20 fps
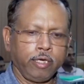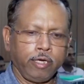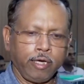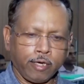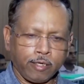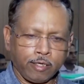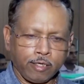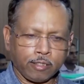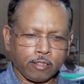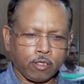The
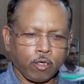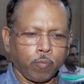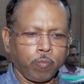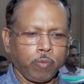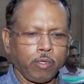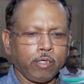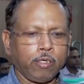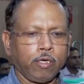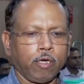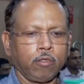latest
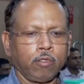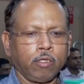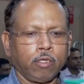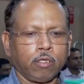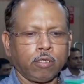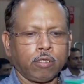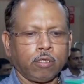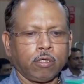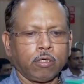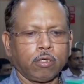update
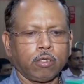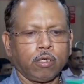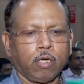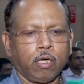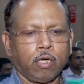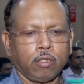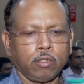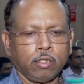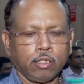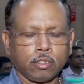
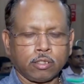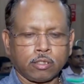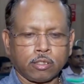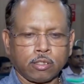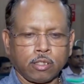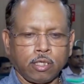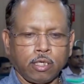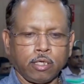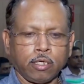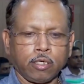on this
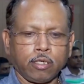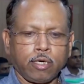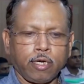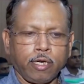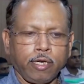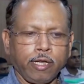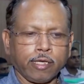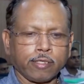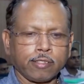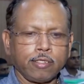
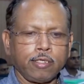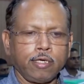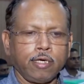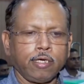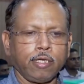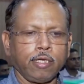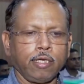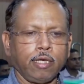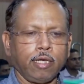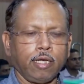train
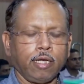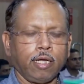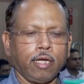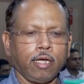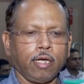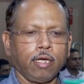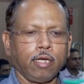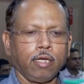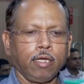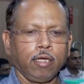accident in
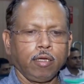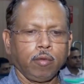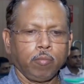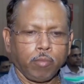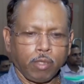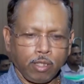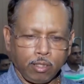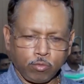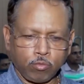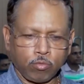
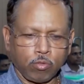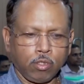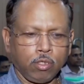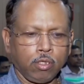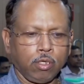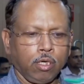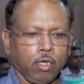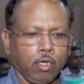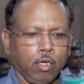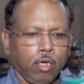Balasore
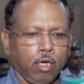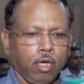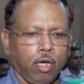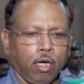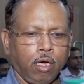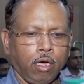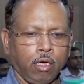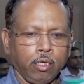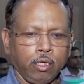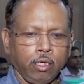
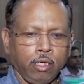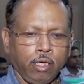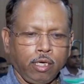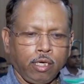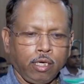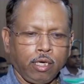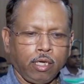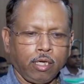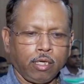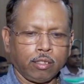
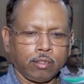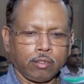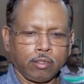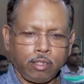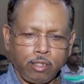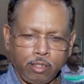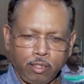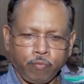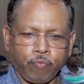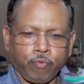in
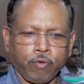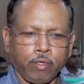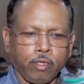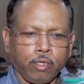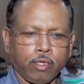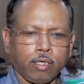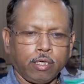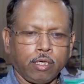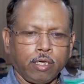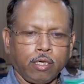three
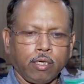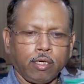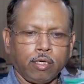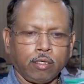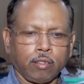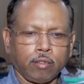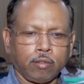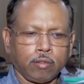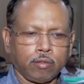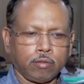different
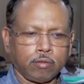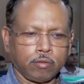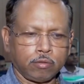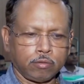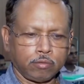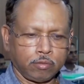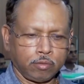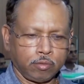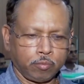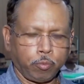
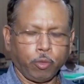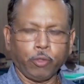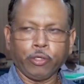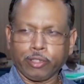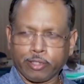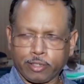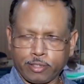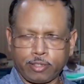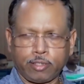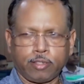
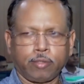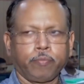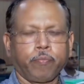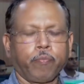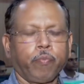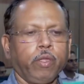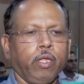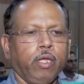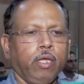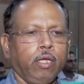points.
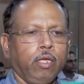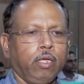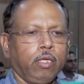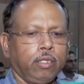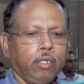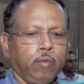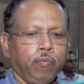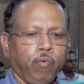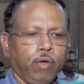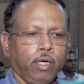
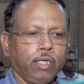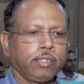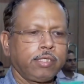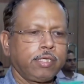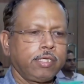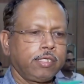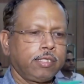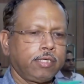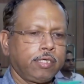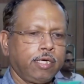The
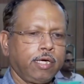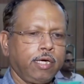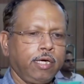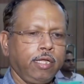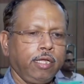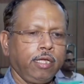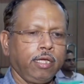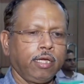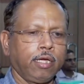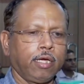first is
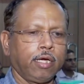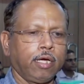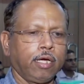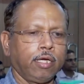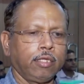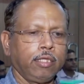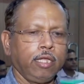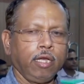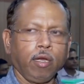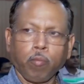regarding
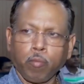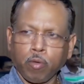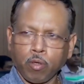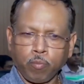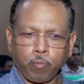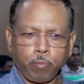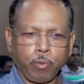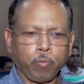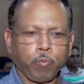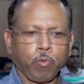the number
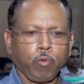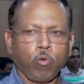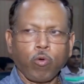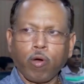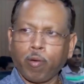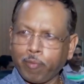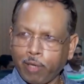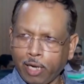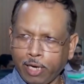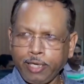of people who
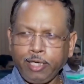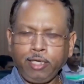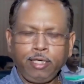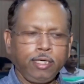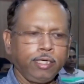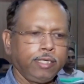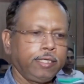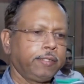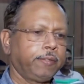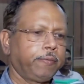have
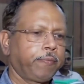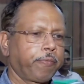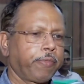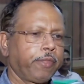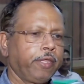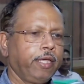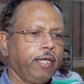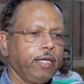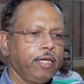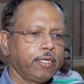died,
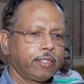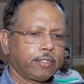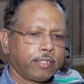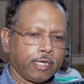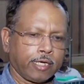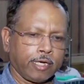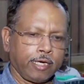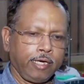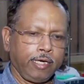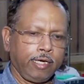
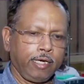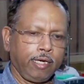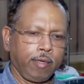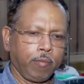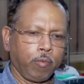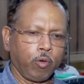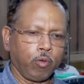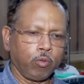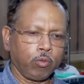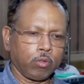second
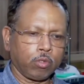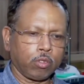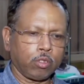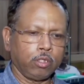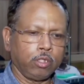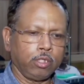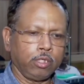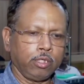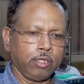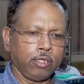about
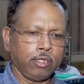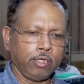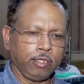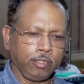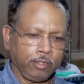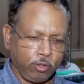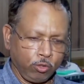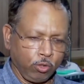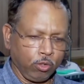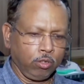the
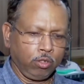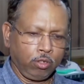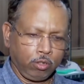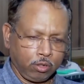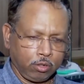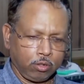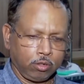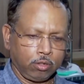injured,